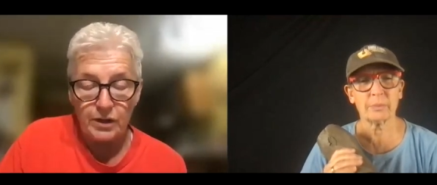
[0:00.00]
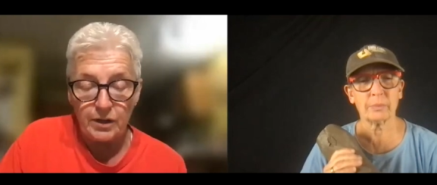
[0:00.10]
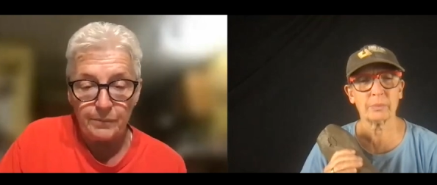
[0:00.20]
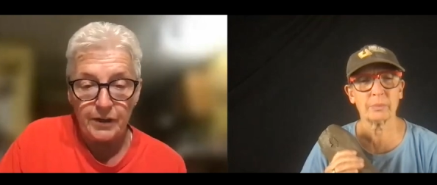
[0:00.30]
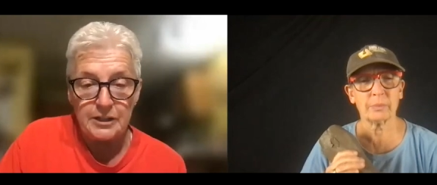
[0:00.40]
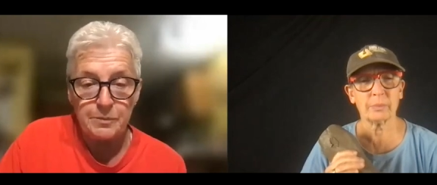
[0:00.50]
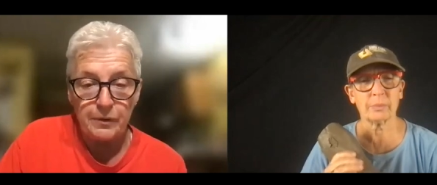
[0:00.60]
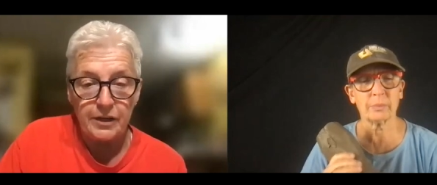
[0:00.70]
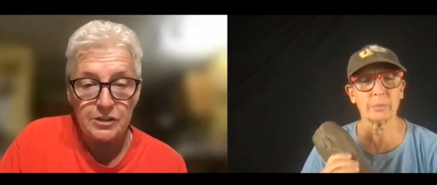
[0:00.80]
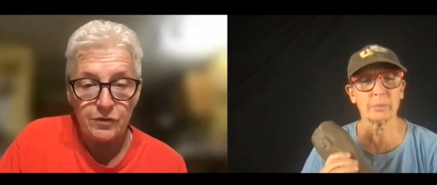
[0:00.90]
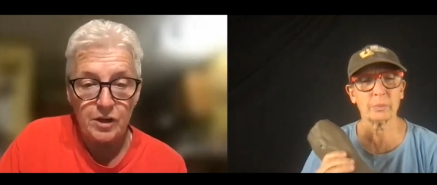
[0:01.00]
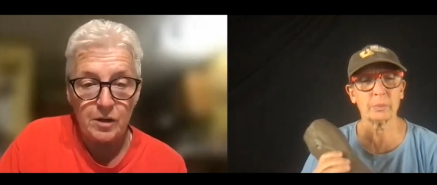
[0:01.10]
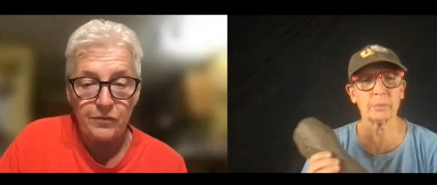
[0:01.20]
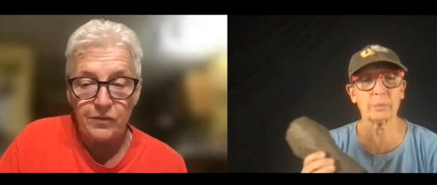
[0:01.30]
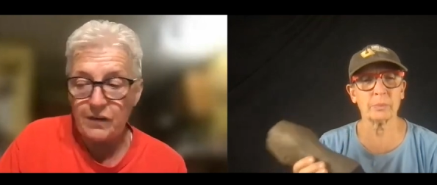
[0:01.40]
Speaker 1: um, experience for them
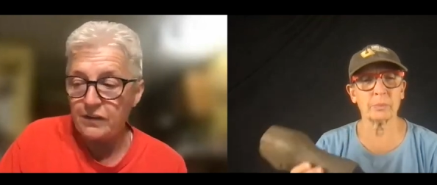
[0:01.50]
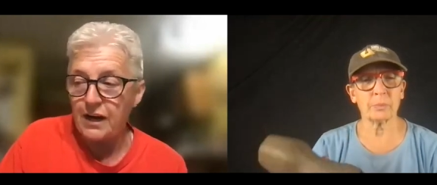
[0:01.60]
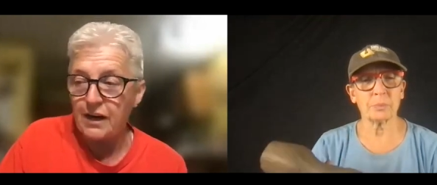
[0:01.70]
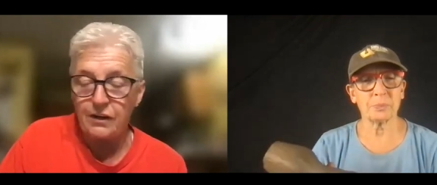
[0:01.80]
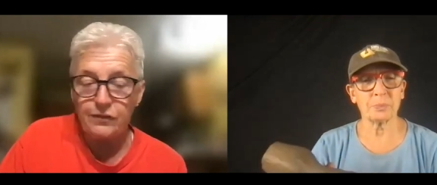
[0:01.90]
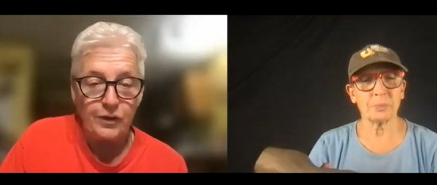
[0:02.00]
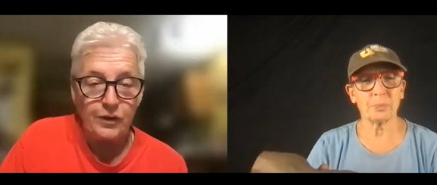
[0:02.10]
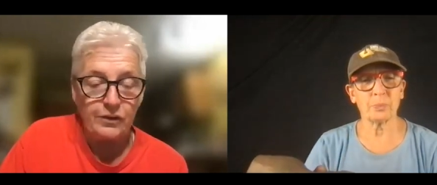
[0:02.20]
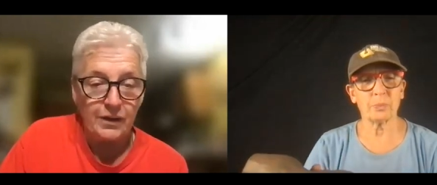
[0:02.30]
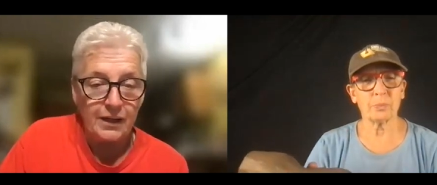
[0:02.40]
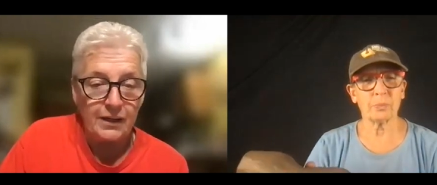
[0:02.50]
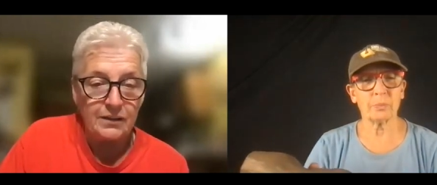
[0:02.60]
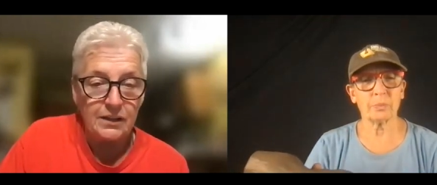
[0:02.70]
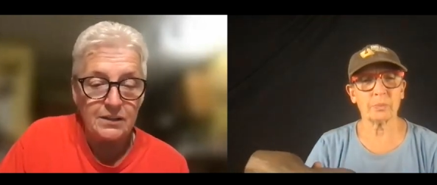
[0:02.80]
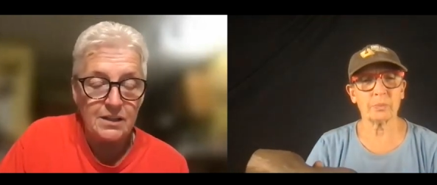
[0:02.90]
if they've got a foot in their hand
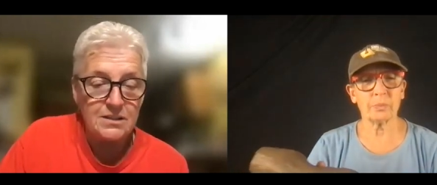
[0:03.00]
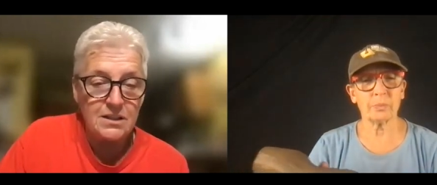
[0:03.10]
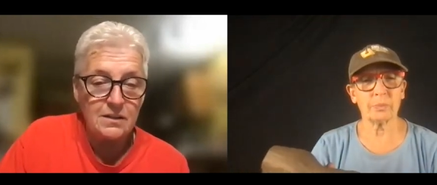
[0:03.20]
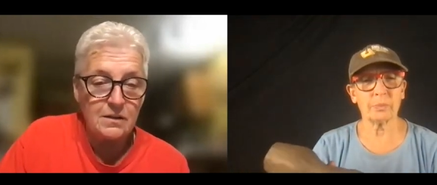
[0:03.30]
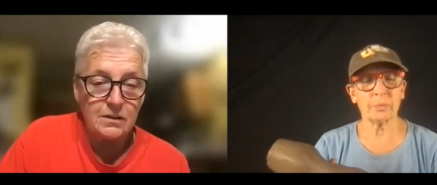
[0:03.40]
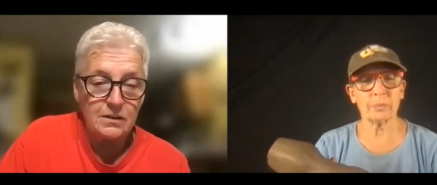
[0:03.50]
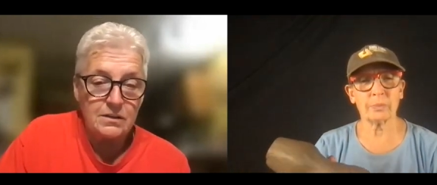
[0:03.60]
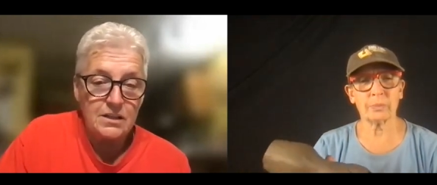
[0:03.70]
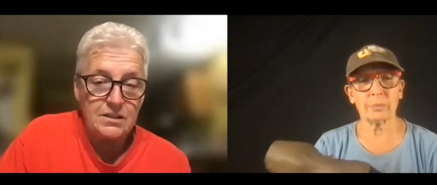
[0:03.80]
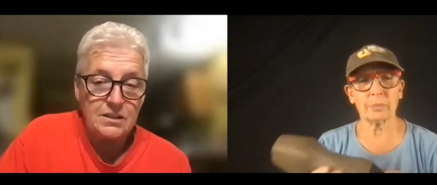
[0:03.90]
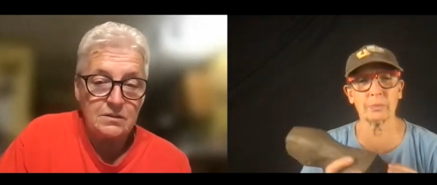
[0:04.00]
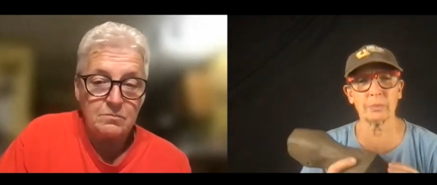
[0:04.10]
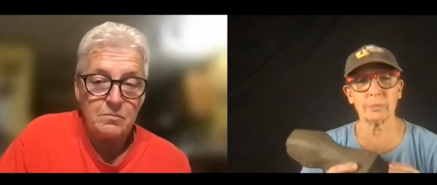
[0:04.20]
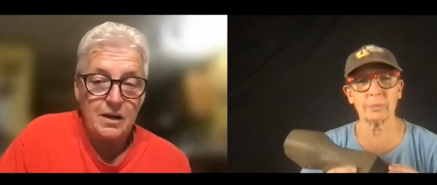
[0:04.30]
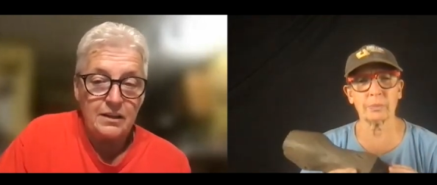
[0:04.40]
that doesn't doesn't
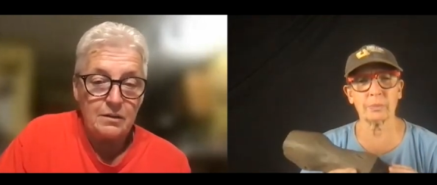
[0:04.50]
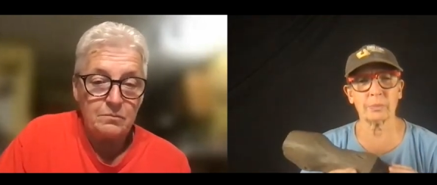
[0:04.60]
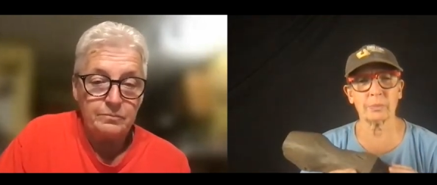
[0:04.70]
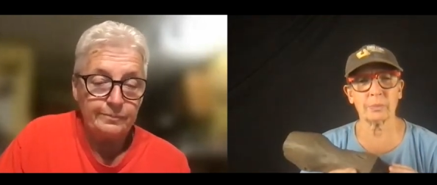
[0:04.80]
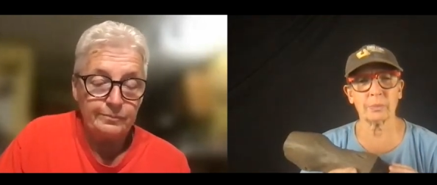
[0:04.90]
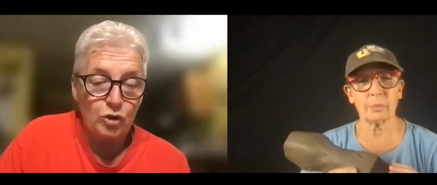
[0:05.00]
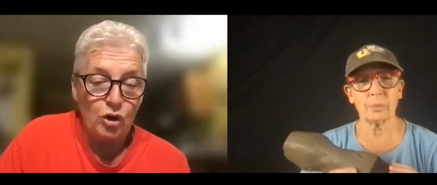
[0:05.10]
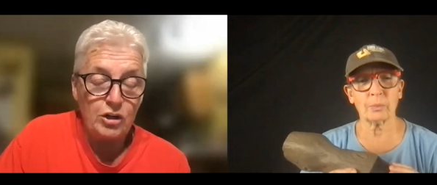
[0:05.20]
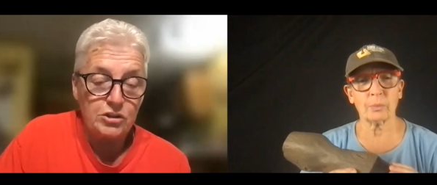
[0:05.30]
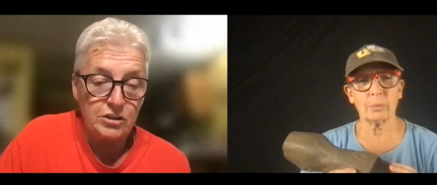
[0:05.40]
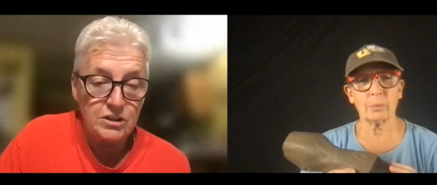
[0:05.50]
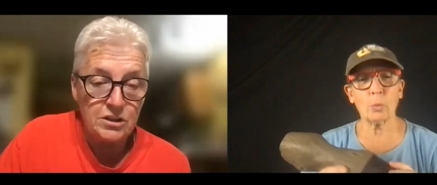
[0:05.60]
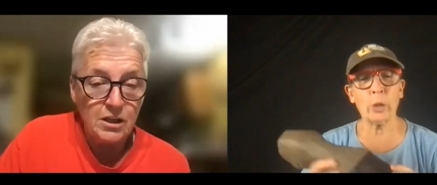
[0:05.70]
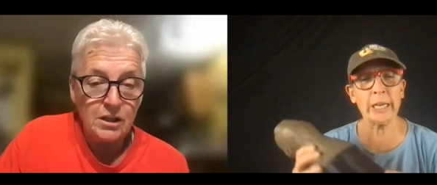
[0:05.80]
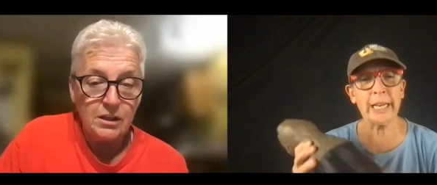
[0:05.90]
make them nauseous.
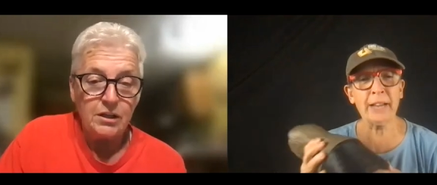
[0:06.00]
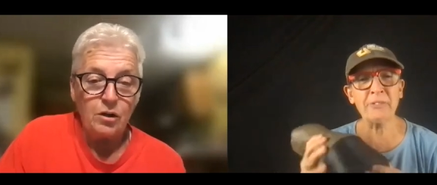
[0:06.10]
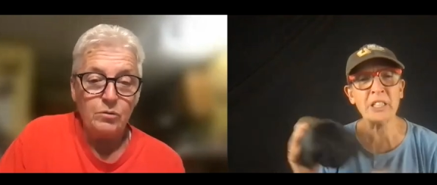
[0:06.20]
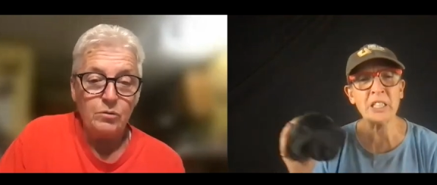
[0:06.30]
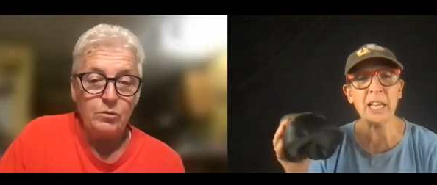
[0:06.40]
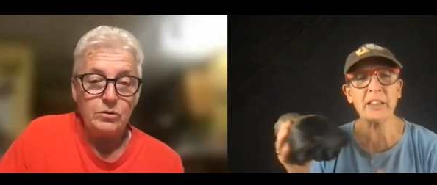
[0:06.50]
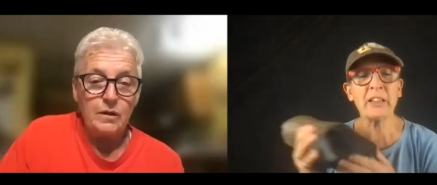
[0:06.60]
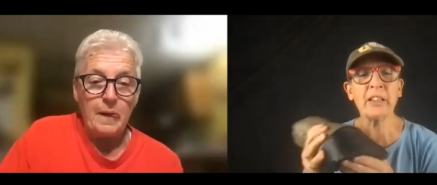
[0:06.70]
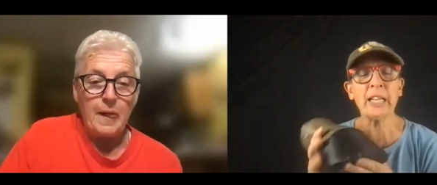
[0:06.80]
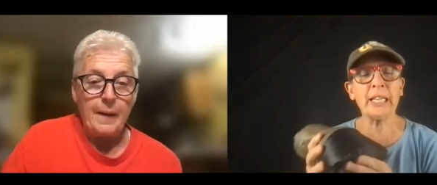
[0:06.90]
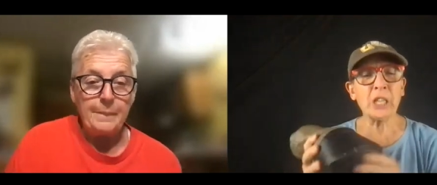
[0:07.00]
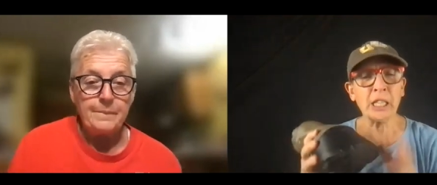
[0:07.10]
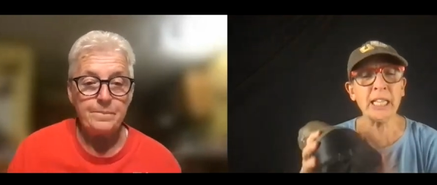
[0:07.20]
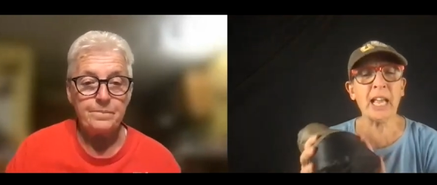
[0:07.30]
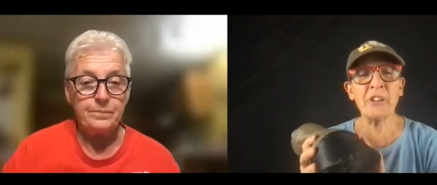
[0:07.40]
Speaker 2: Well, and I have to say that it
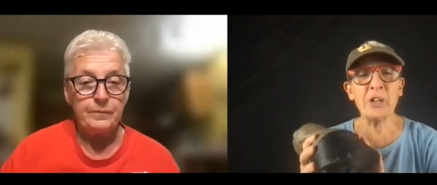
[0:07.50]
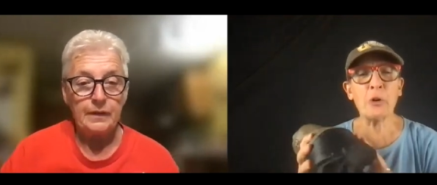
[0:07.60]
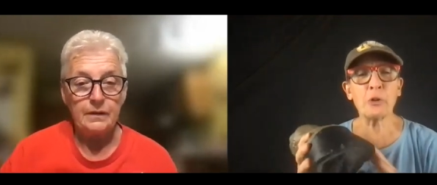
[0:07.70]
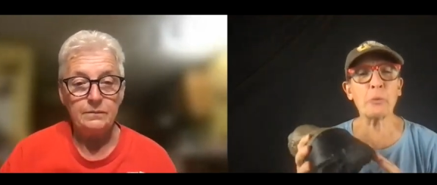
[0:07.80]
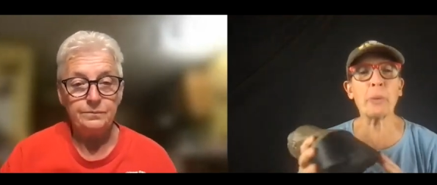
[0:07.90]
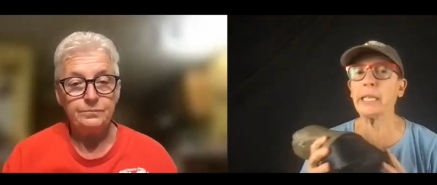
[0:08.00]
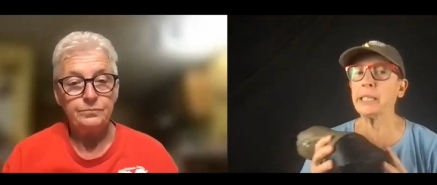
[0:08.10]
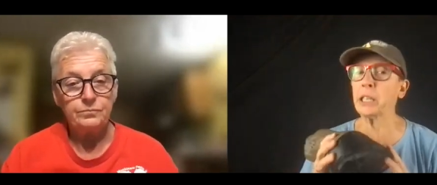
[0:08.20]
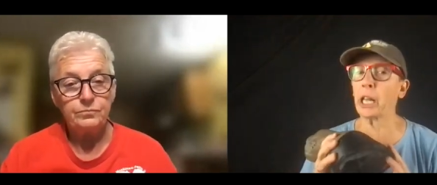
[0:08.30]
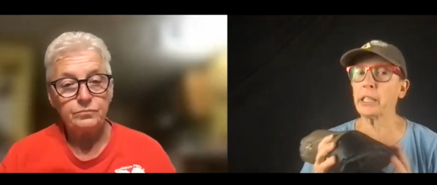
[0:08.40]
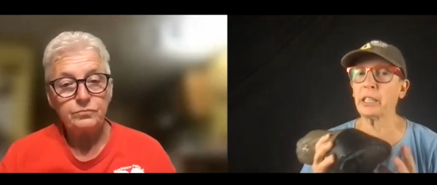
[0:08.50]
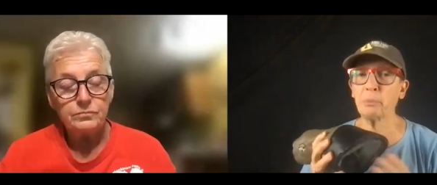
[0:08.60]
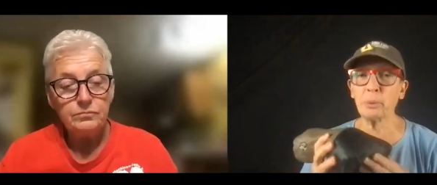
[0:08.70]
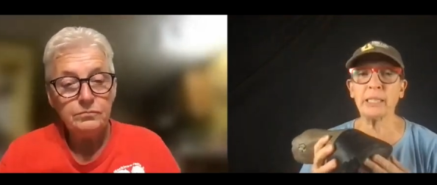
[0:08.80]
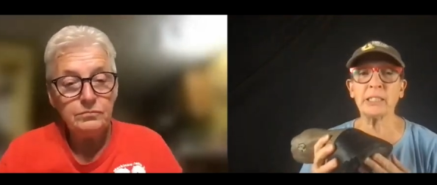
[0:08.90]
does have an odor, but it's not an
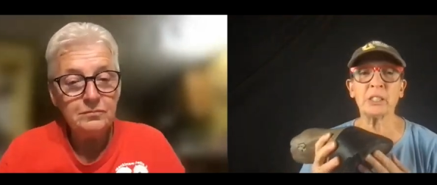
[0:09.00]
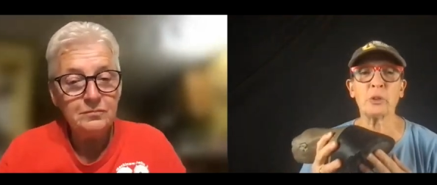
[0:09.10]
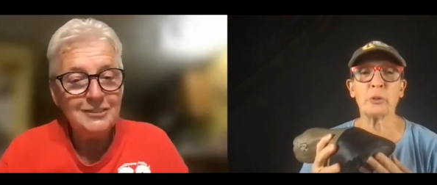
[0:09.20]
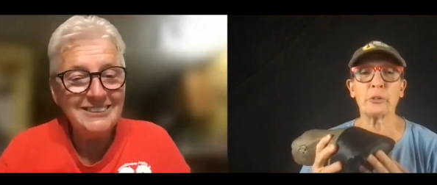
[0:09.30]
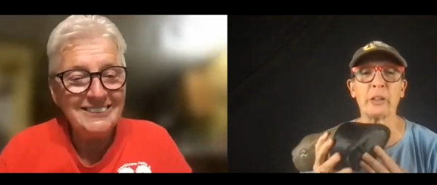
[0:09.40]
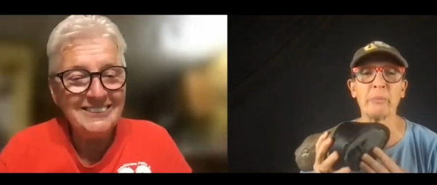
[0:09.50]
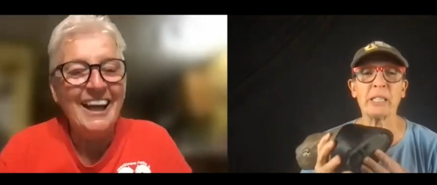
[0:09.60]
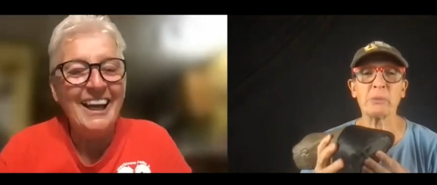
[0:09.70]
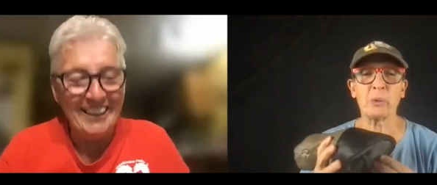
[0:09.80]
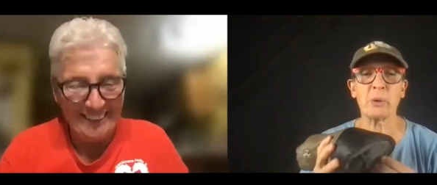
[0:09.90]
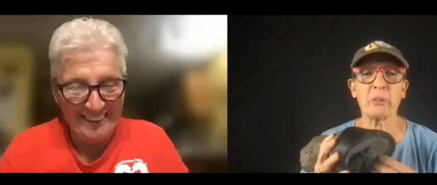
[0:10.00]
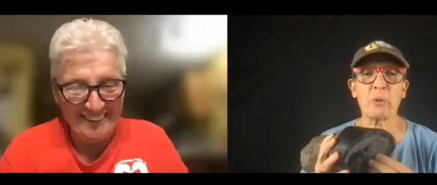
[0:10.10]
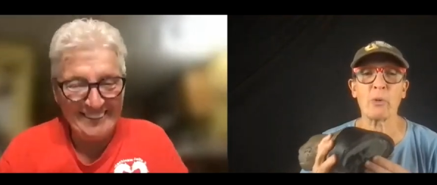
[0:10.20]
unpleasant odor that makes me want to